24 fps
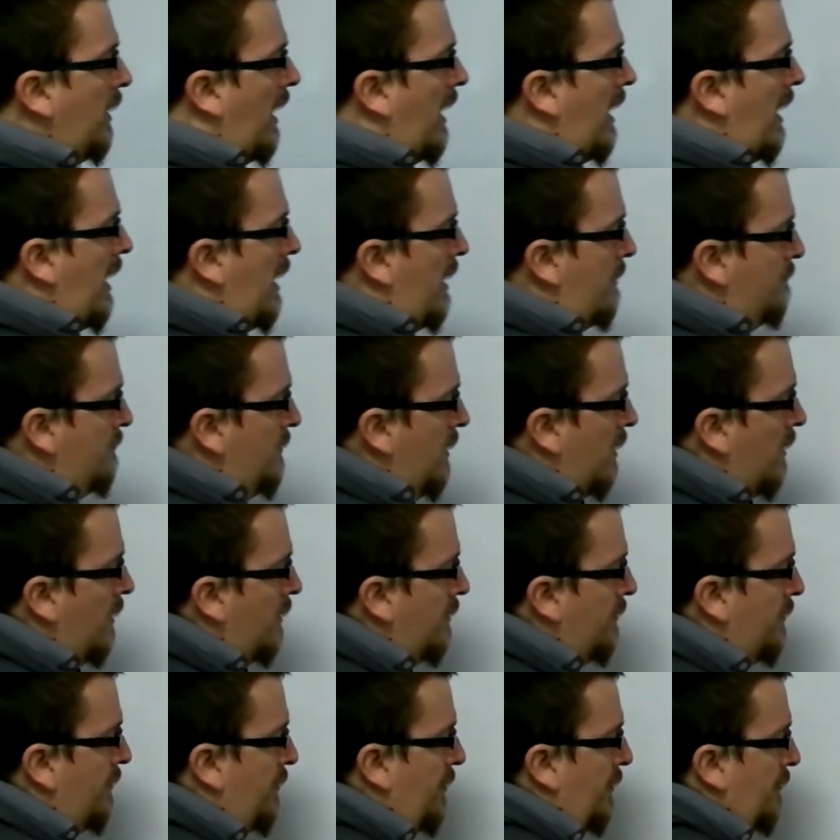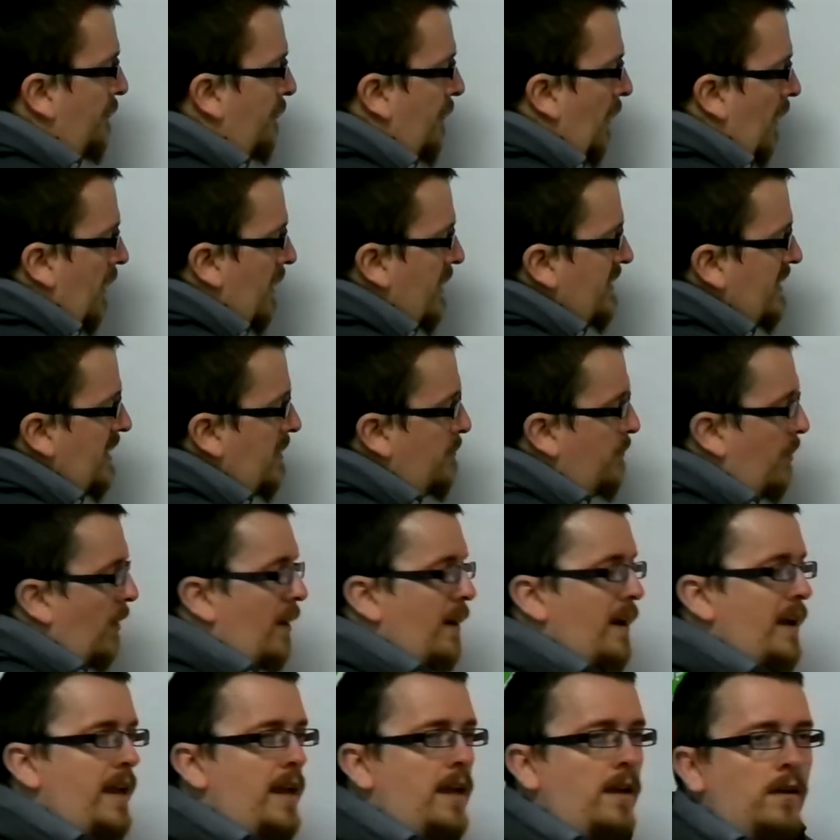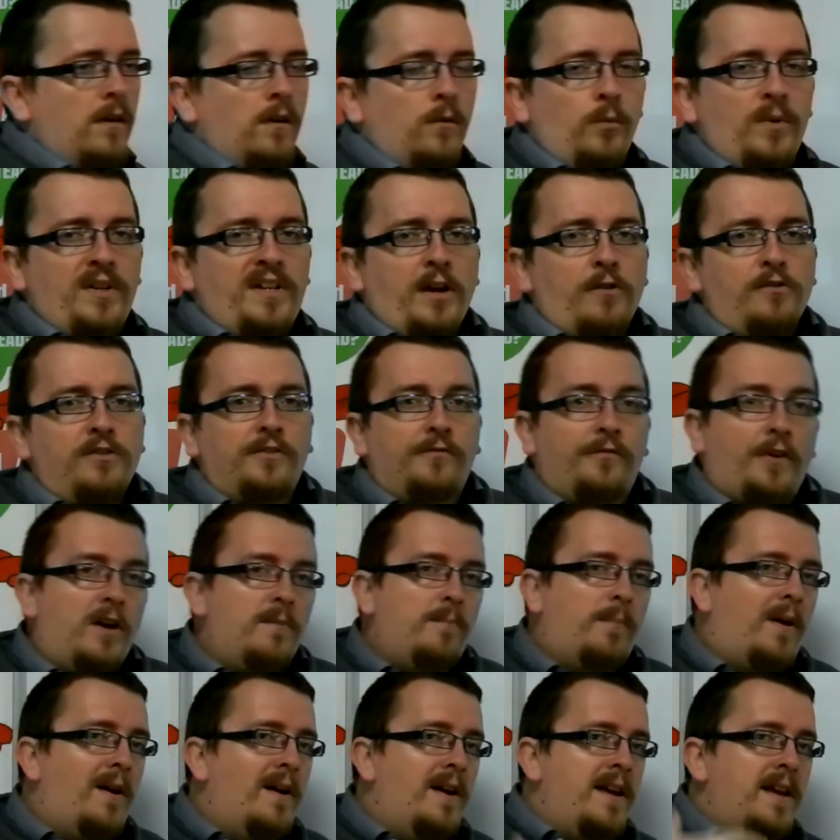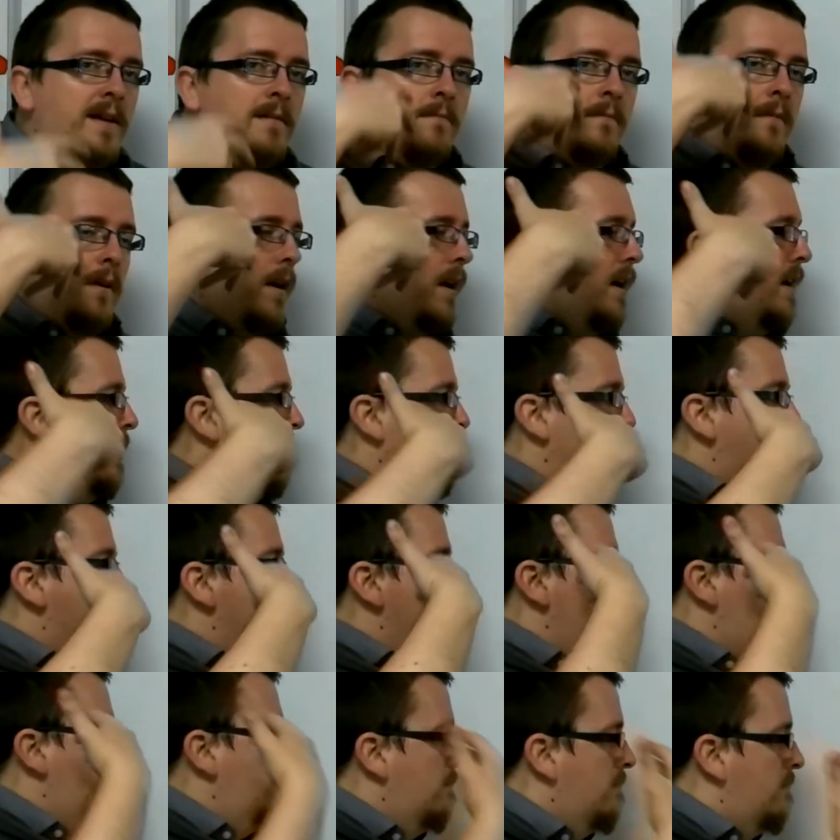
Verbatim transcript: um, dividing by, we don't divide by um,